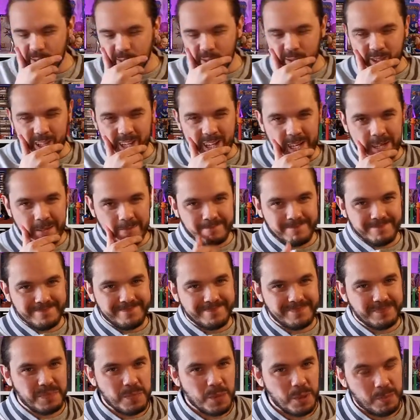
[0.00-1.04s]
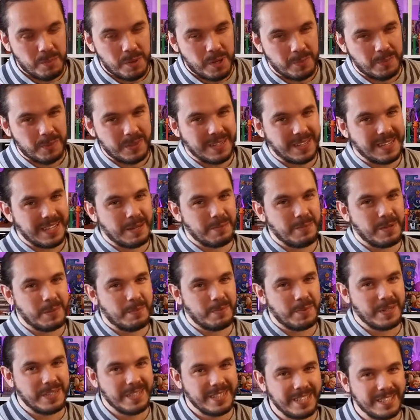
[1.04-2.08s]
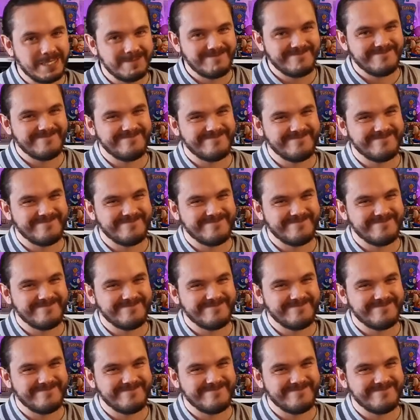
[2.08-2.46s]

Okay, Unpopular Gaming Opinion.